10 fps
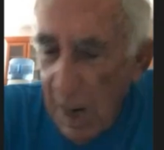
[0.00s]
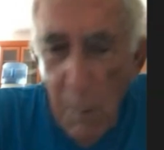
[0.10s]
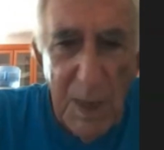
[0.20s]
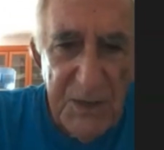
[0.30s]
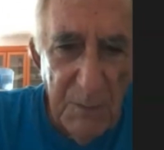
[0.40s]
how
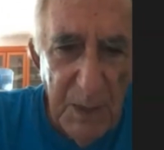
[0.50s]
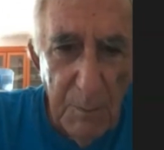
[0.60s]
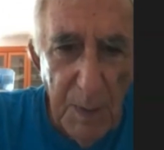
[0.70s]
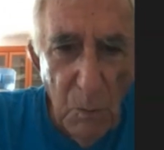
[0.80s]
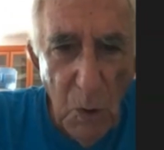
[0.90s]
about something
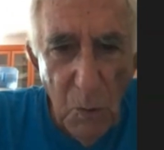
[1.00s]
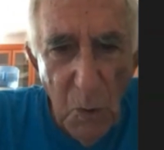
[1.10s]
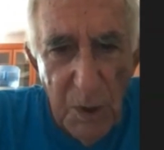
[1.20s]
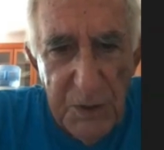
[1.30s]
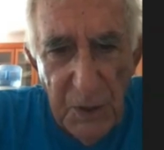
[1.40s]
about World
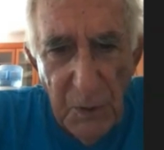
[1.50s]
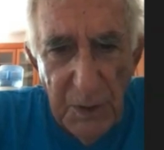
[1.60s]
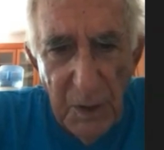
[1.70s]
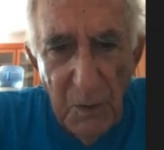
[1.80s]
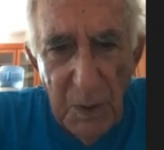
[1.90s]
War Two?
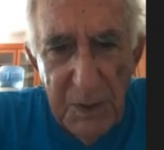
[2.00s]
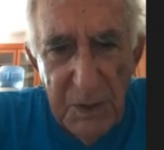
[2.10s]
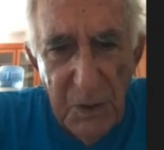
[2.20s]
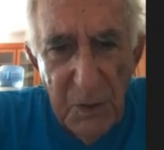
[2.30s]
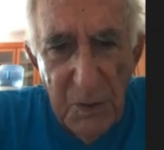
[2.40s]
You know, what'd you
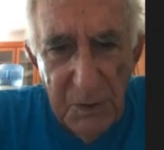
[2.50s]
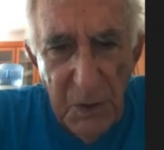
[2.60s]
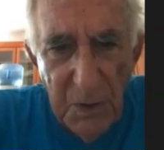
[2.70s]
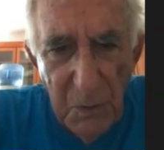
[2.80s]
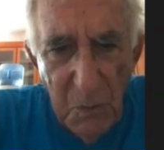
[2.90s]
do
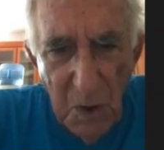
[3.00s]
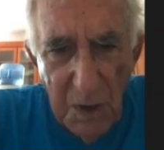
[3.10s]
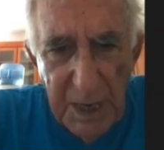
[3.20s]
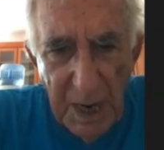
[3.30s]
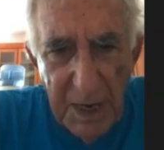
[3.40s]
during the war,
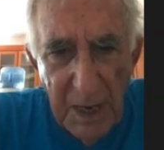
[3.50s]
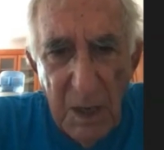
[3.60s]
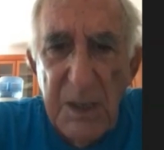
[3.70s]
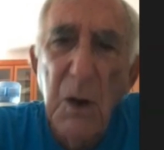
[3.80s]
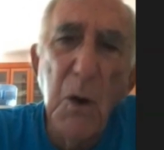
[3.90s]
Dad?
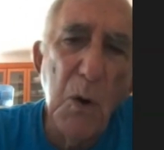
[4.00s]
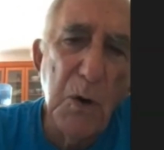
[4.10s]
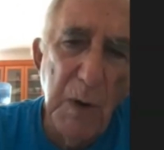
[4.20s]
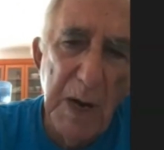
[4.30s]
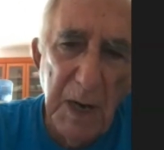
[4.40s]
Said, oh,
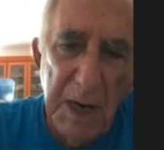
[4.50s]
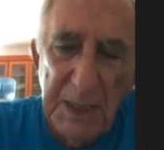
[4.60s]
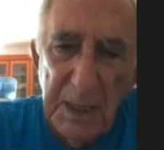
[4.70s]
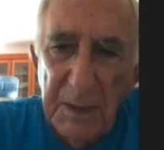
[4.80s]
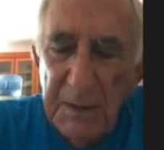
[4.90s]
great
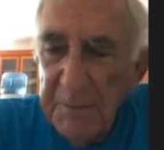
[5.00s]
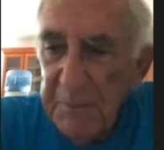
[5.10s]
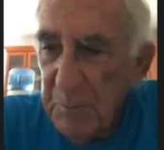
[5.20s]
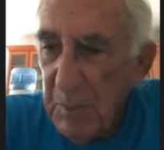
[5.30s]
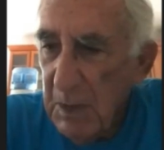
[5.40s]
idea.
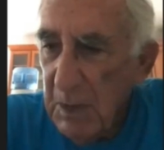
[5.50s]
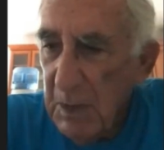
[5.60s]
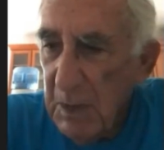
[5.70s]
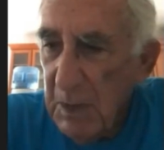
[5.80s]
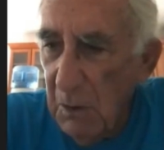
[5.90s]

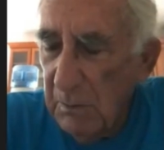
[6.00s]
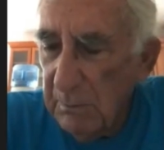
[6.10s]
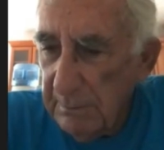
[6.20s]
So,